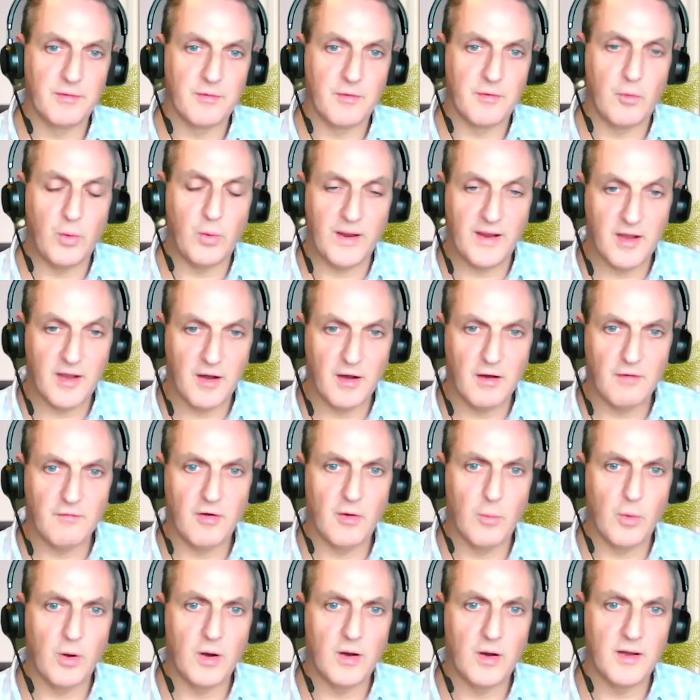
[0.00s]
quick
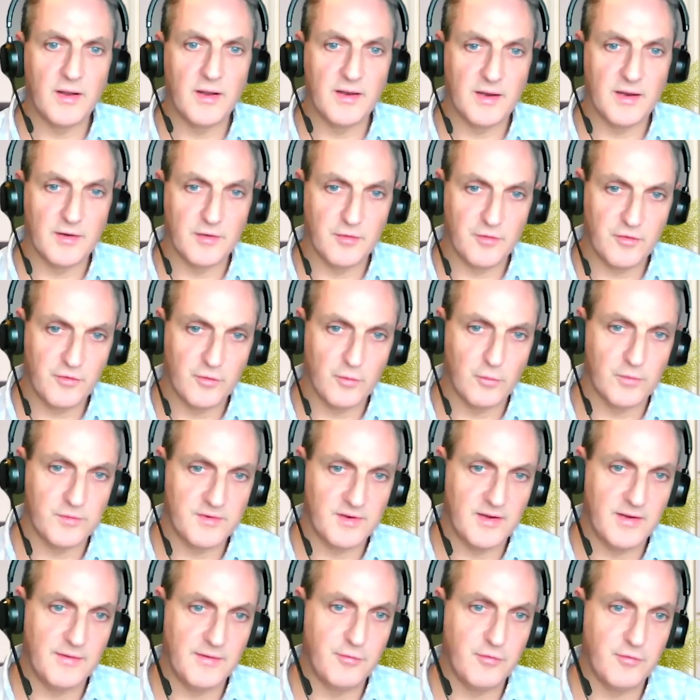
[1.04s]
ROI and short
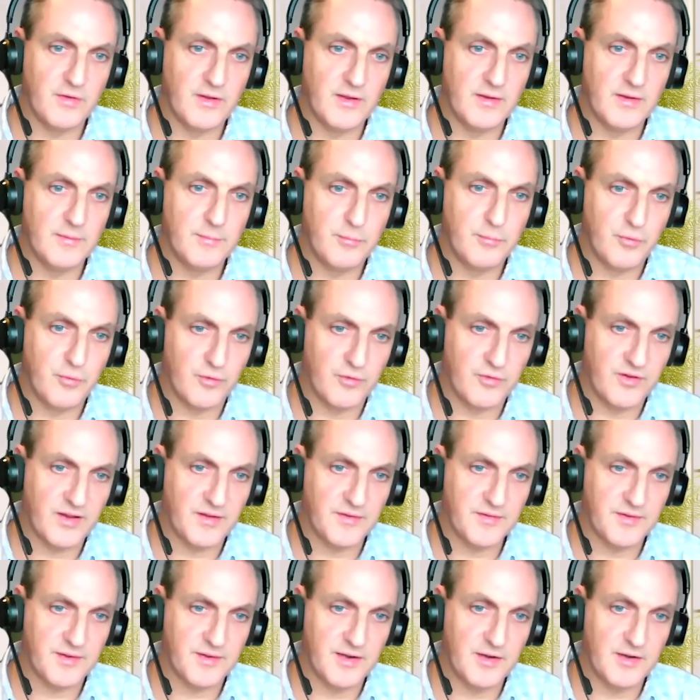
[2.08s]
delivery
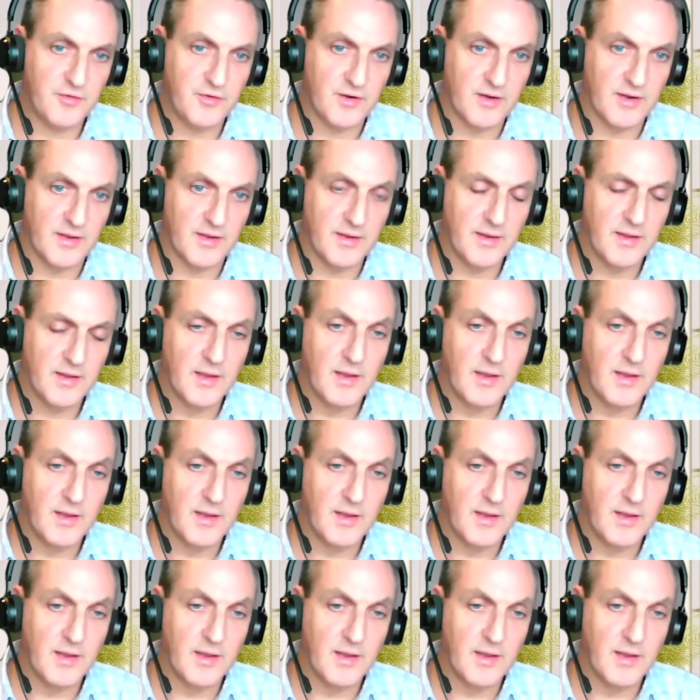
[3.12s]
projects initially,